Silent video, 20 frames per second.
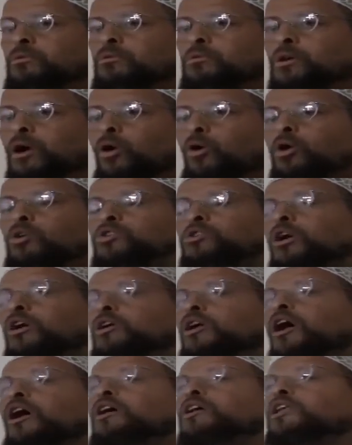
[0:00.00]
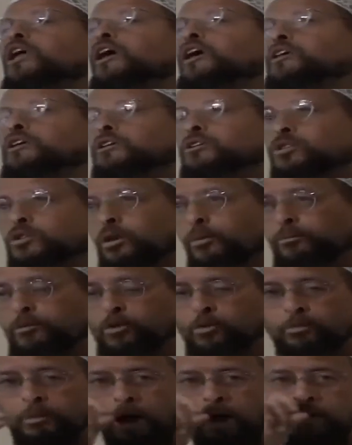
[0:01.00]
There was a young lady, some of
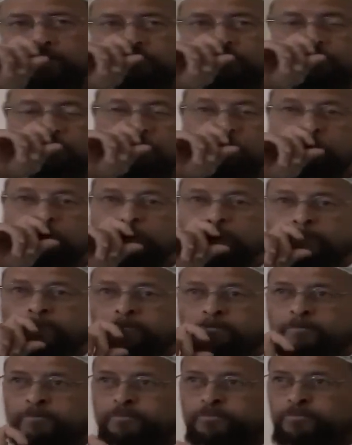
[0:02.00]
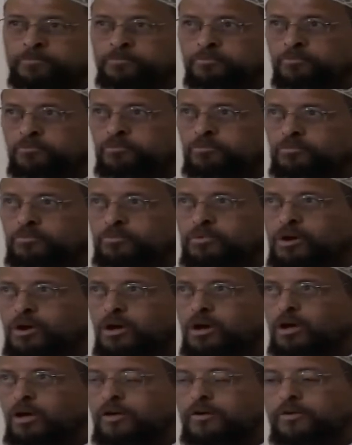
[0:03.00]
you might have heard her.
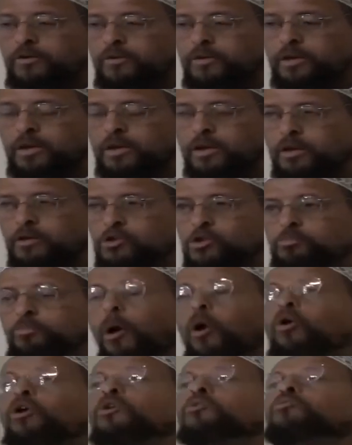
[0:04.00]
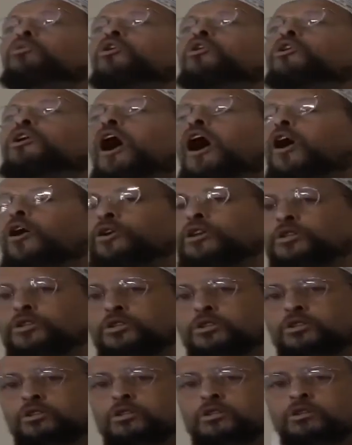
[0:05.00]
Uh, a spoken word
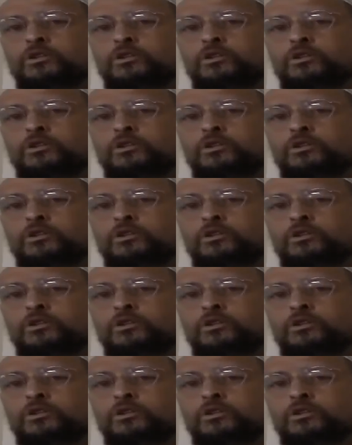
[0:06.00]
artist